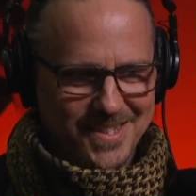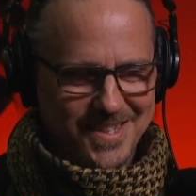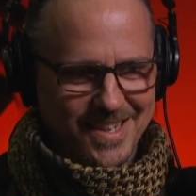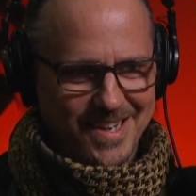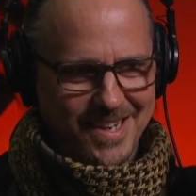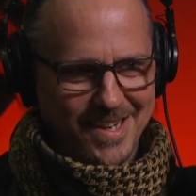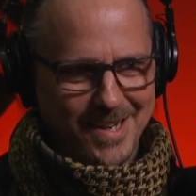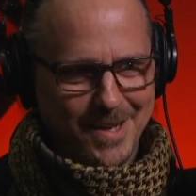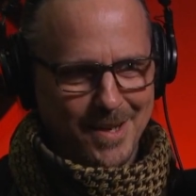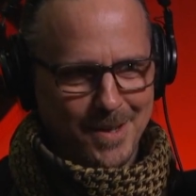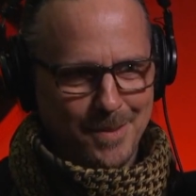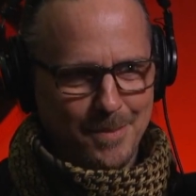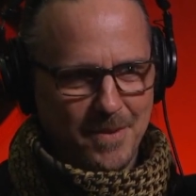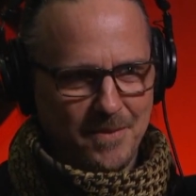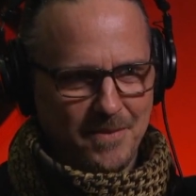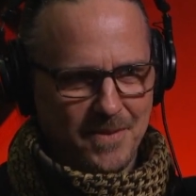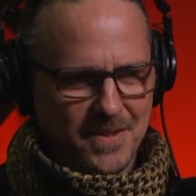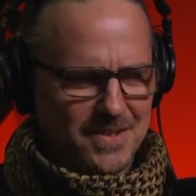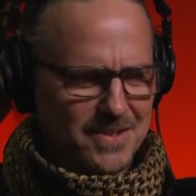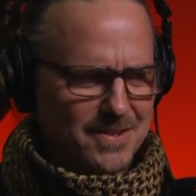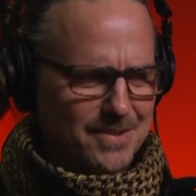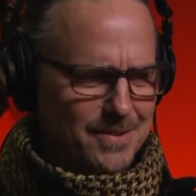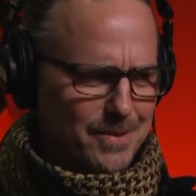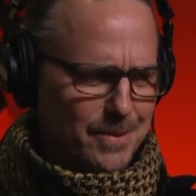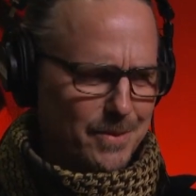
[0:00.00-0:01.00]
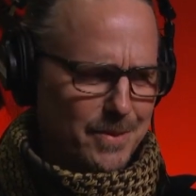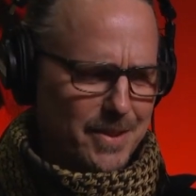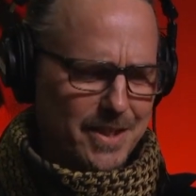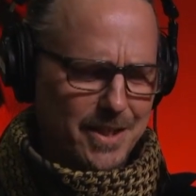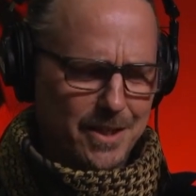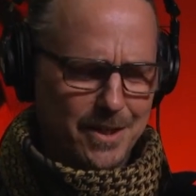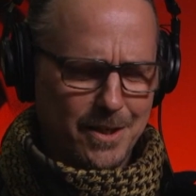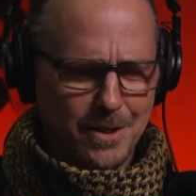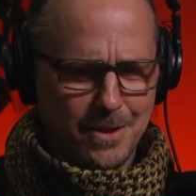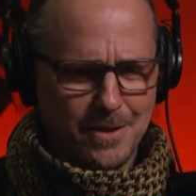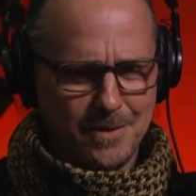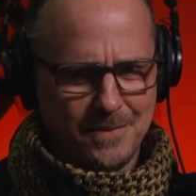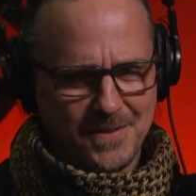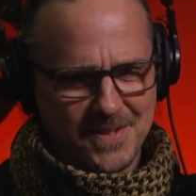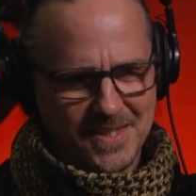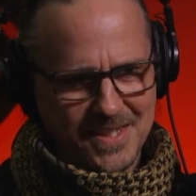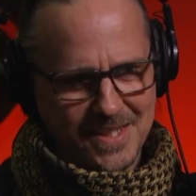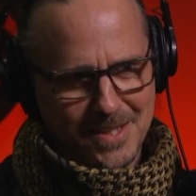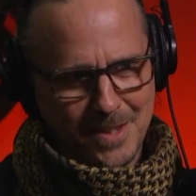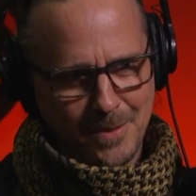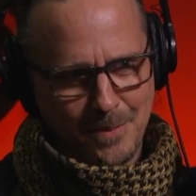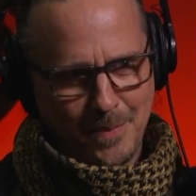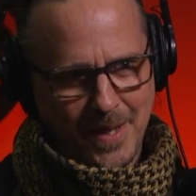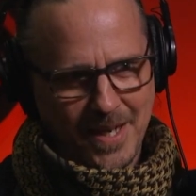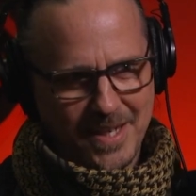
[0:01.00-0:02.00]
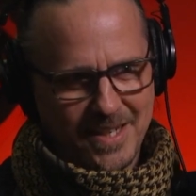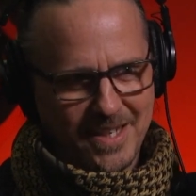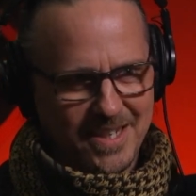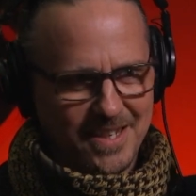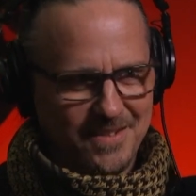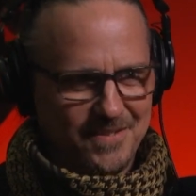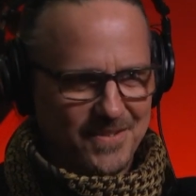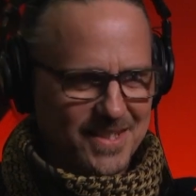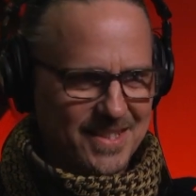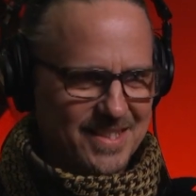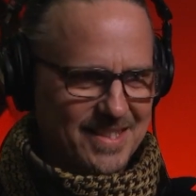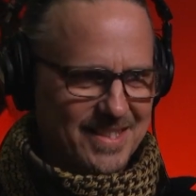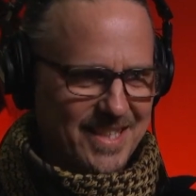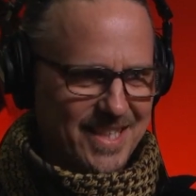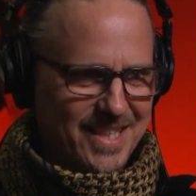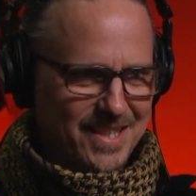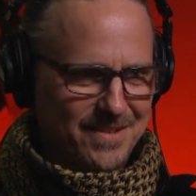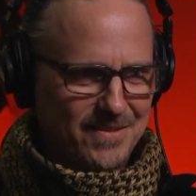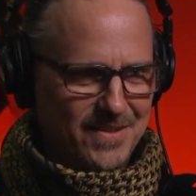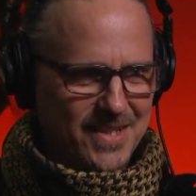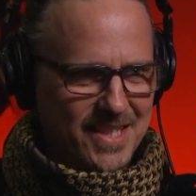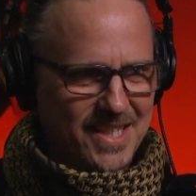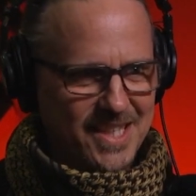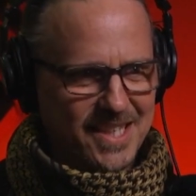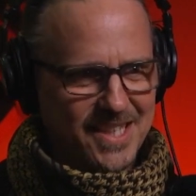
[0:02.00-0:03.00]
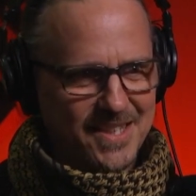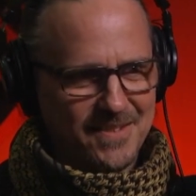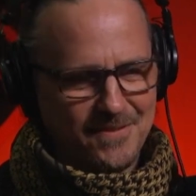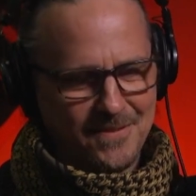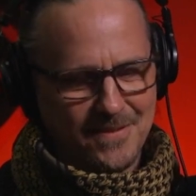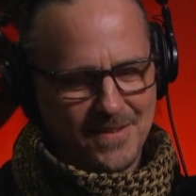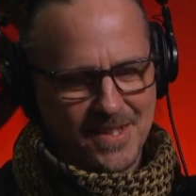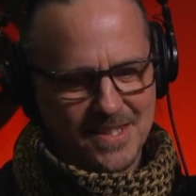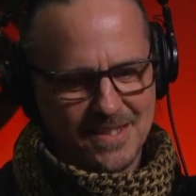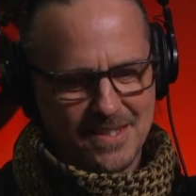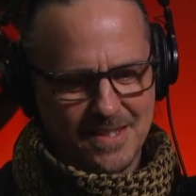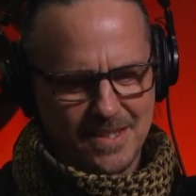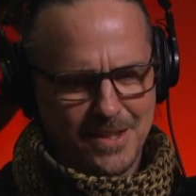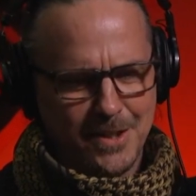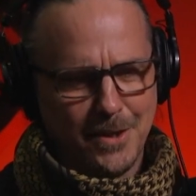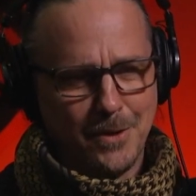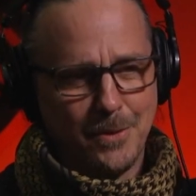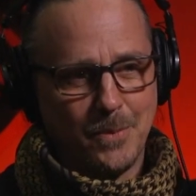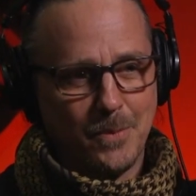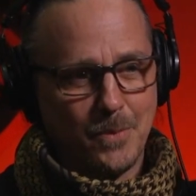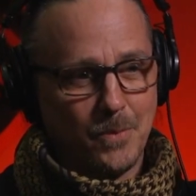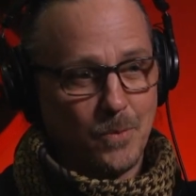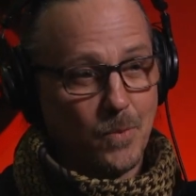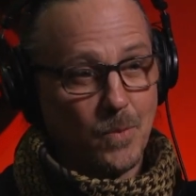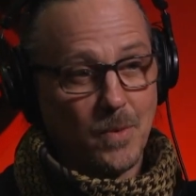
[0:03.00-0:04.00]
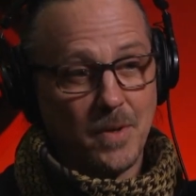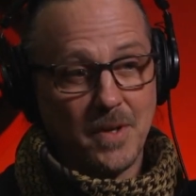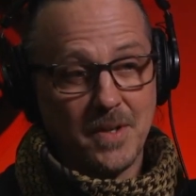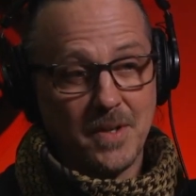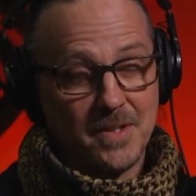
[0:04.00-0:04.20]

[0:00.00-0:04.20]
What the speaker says: If it's studio, if it's independent, if it's TV, if it's, you know,